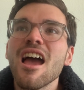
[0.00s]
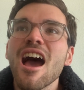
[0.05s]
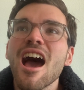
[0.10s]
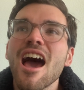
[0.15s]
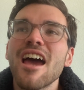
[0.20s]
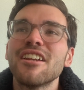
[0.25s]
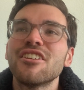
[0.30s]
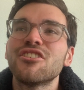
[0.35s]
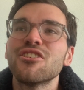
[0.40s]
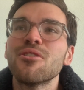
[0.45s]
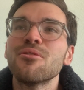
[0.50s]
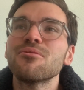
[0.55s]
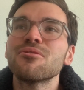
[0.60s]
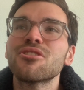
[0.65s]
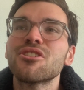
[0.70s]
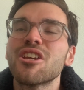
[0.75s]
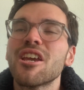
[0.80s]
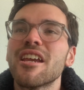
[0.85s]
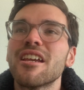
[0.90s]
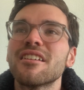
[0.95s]
I don't
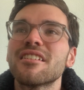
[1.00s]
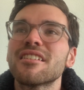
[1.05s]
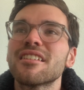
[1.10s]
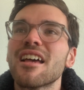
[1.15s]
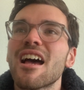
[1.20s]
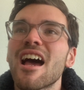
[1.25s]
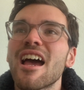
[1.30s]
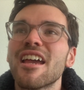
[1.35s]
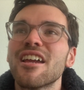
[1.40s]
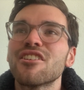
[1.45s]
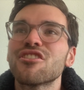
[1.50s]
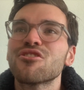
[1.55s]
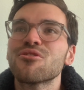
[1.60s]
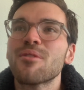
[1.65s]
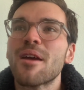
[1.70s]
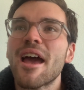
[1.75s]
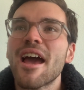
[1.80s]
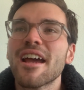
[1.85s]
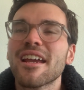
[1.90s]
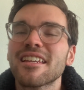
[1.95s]
chase, I
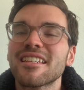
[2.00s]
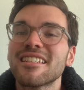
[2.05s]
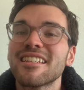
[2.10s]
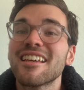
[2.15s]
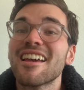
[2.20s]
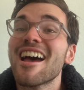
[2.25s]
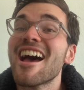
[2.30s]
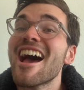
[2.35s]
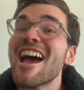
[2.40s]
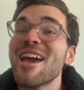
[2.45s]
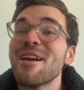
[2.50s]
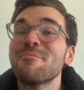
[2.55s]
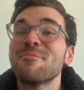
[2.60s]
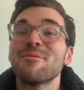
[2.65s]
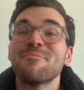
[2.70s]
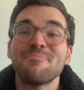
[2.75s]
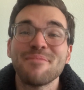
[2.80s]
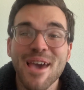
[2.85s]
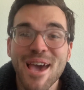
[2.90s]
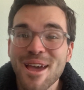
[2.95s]
attract. I am a
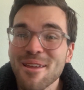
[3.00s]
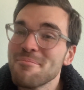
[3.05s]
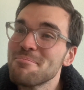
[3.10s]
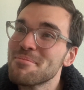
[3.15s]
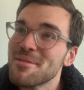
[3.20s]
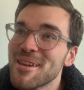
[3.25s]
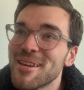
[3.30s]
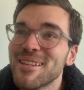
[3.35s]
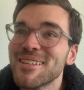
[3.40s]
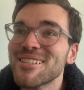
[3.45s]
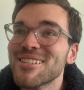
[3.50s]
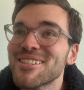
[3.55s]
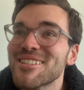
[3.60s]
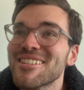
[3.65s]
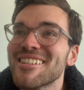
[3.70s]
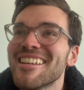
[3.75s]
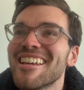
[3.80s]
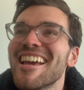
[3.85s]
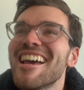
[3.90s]
bad bitch.